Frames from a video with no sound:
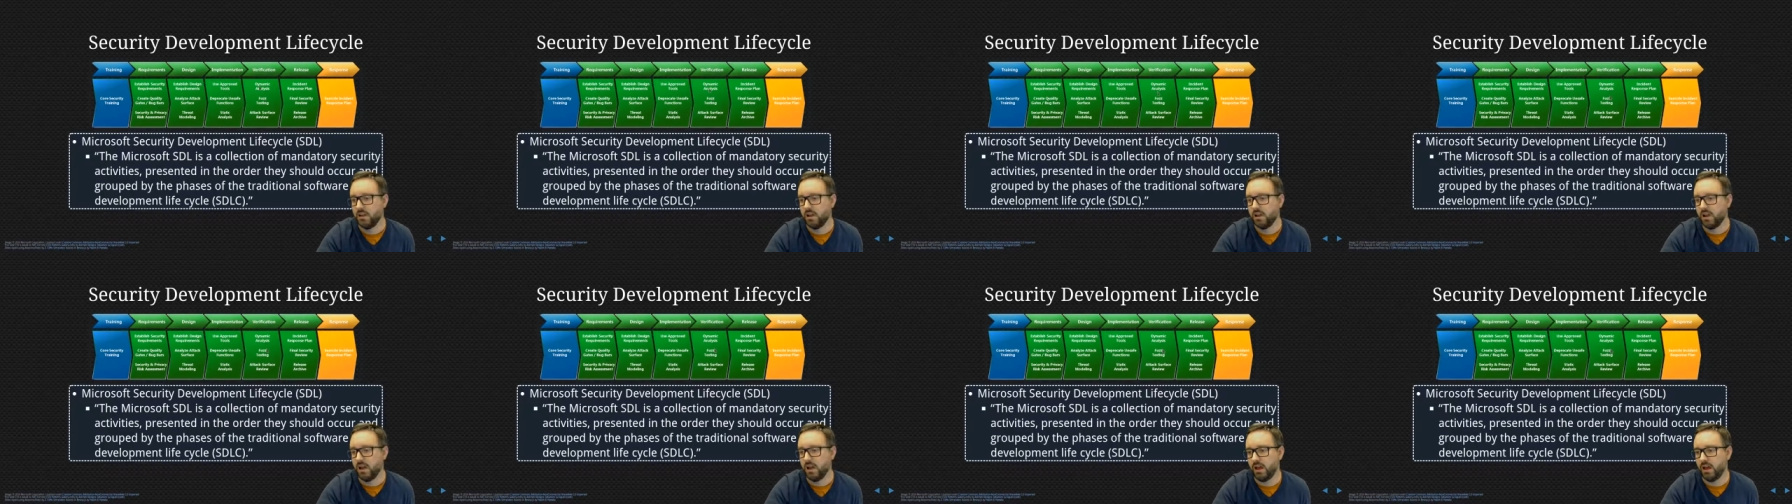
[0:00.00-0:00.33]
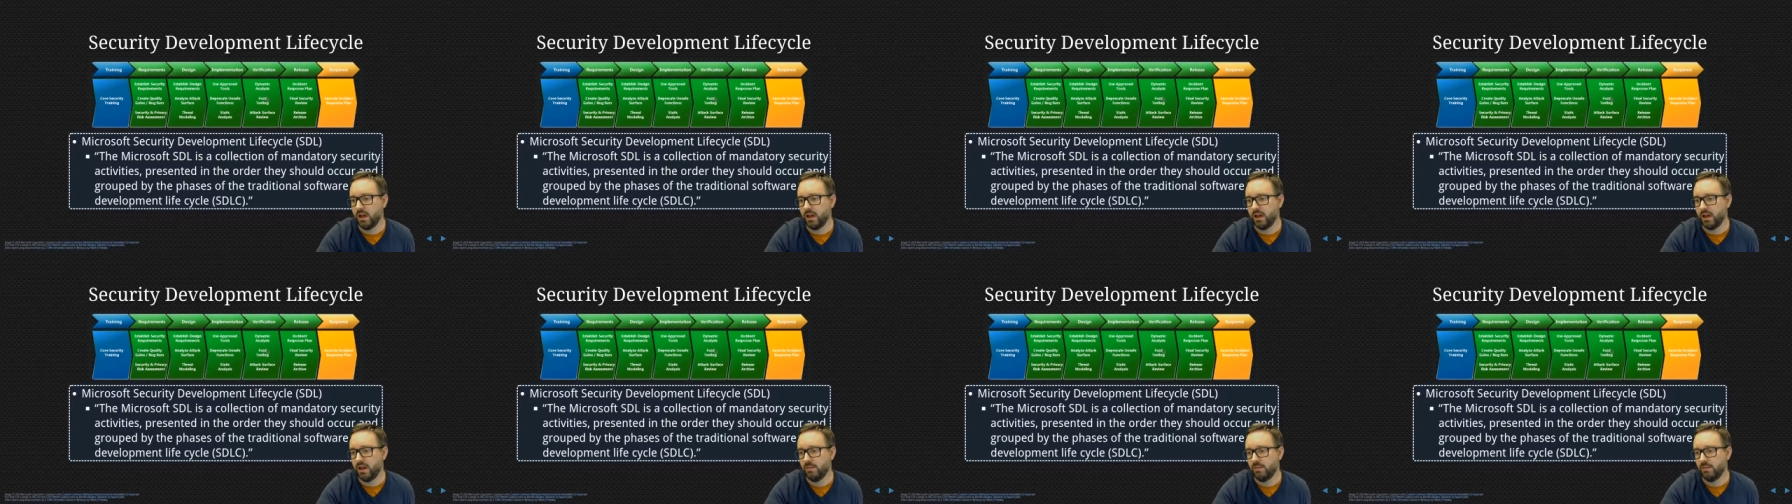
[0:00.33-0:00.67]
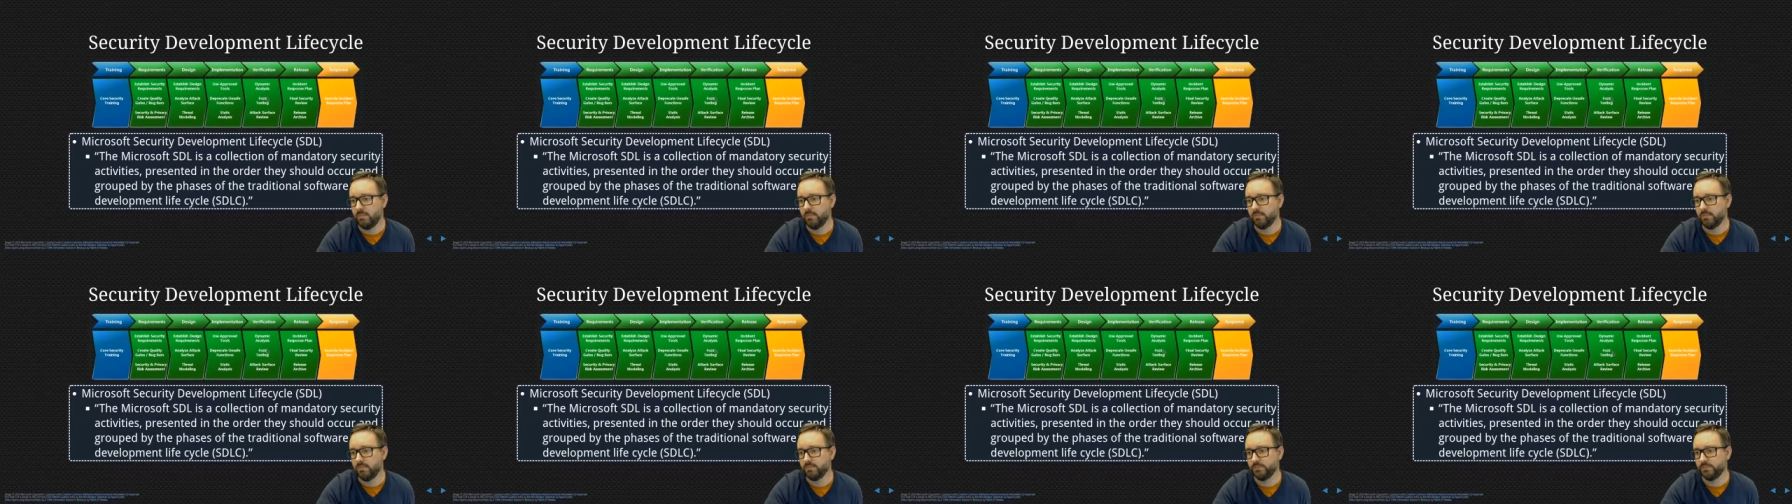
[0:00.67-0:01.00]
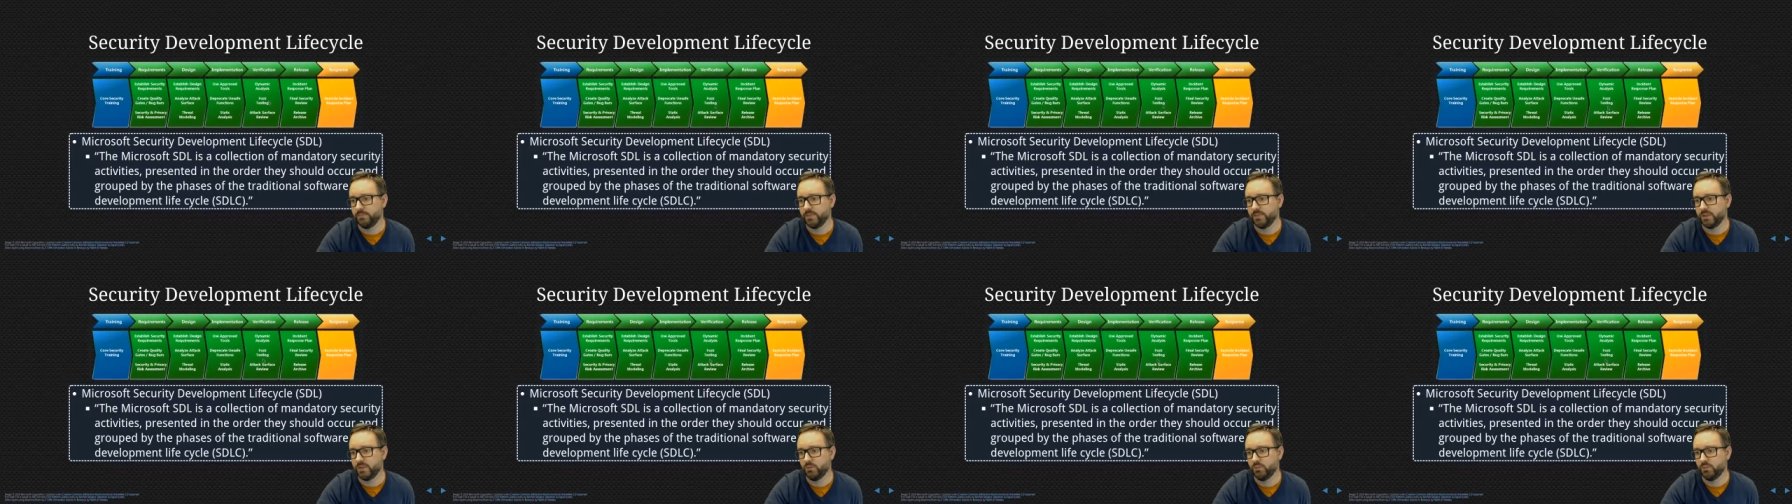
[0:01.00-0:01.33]
um,
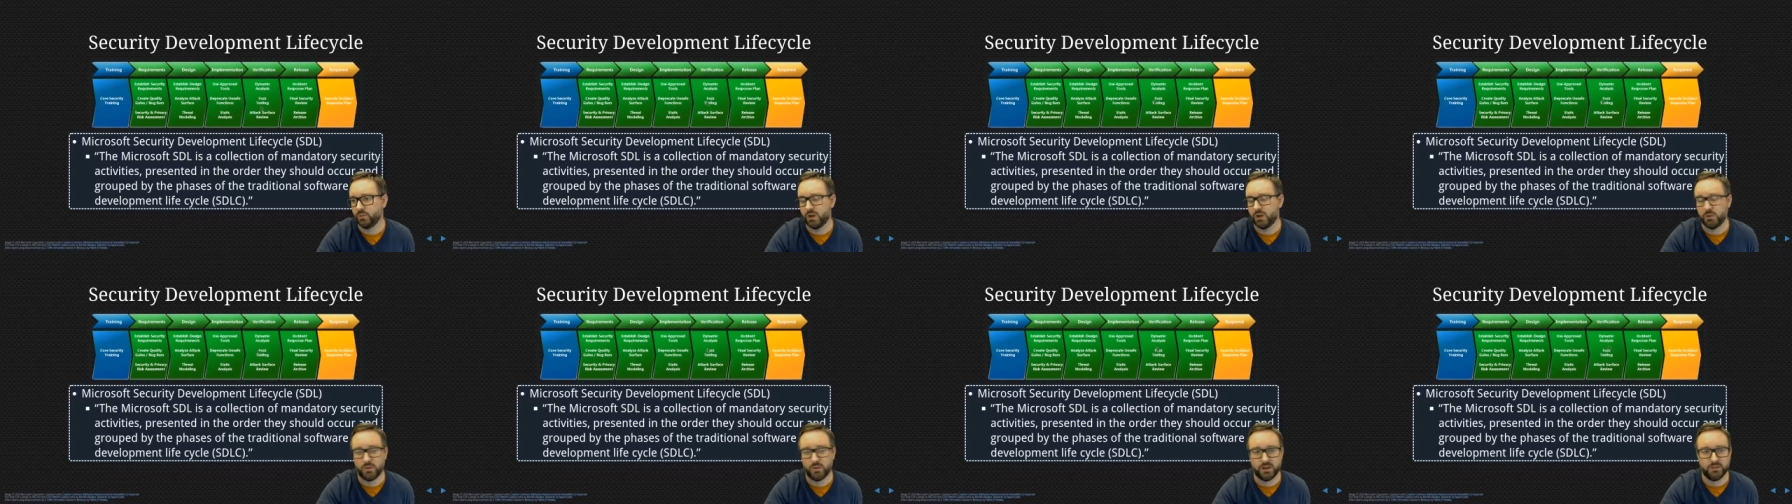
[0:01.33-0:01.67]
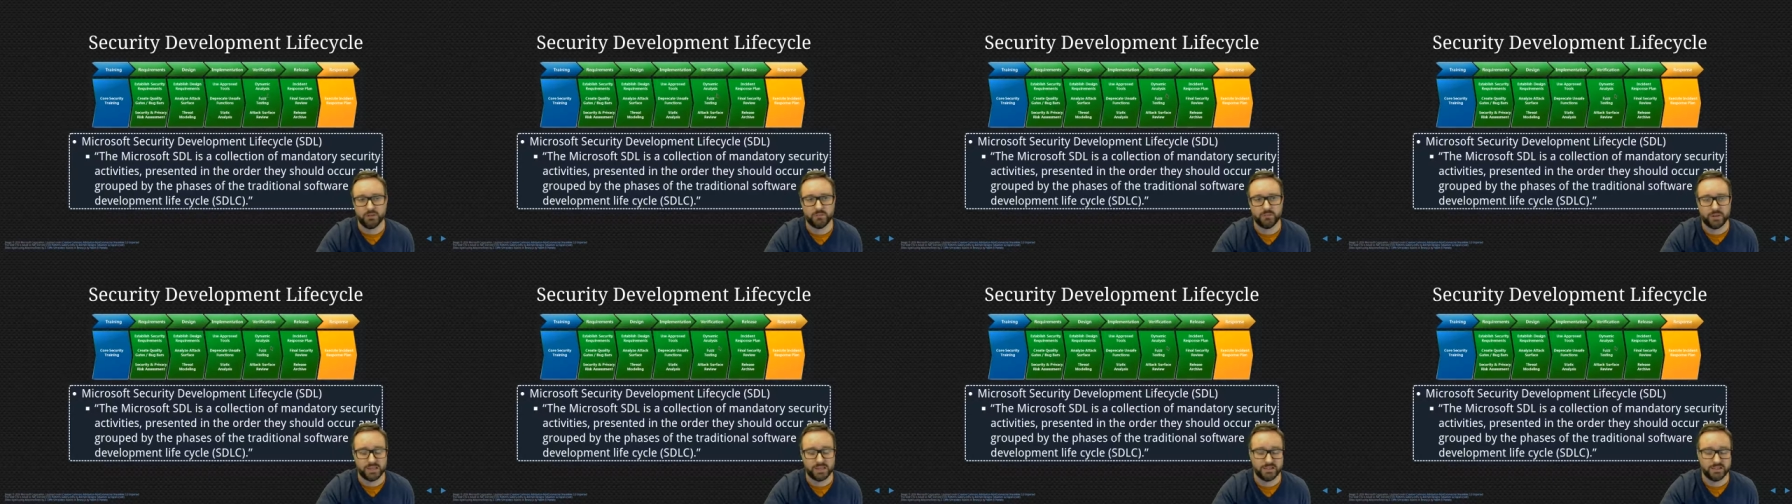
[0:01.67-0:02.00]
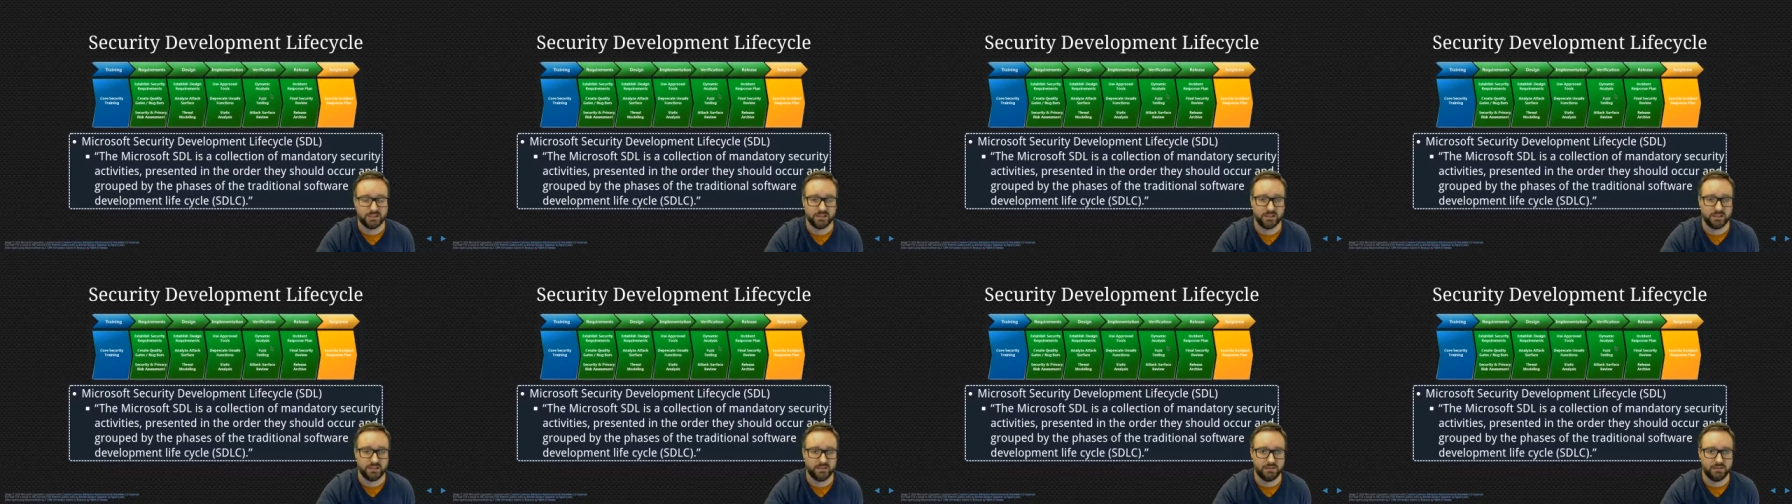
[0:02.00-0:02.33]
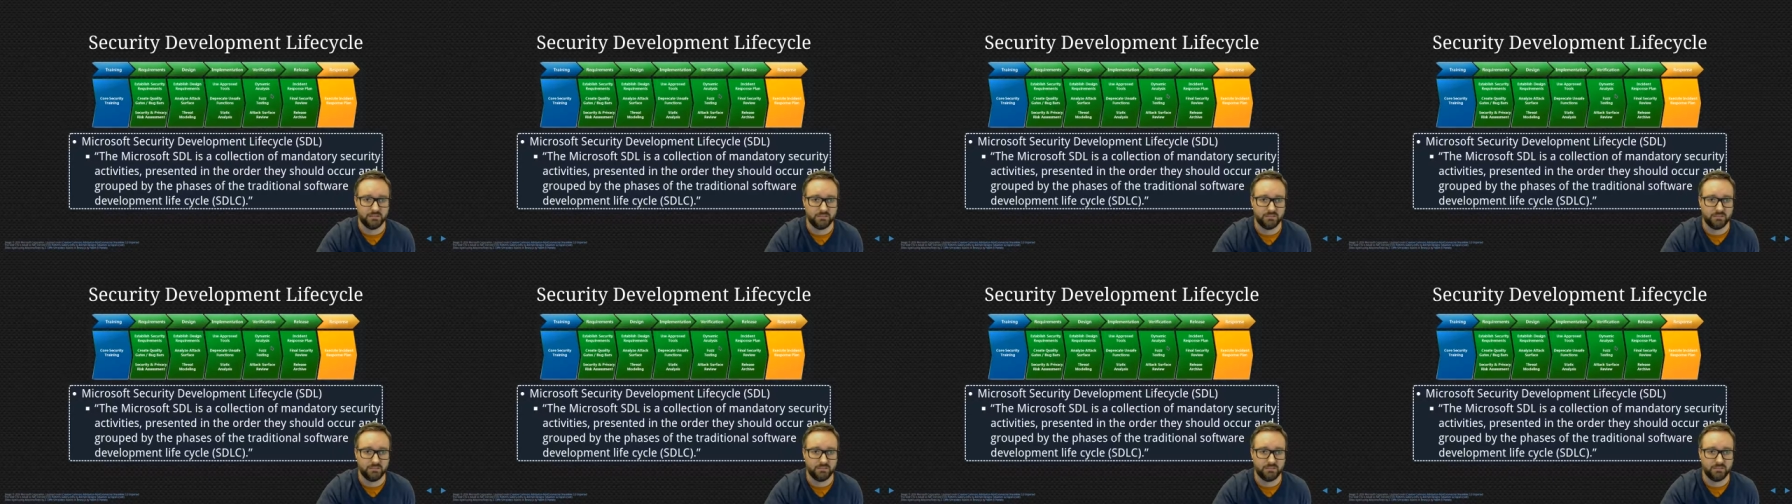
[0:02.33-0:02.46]
where we're basically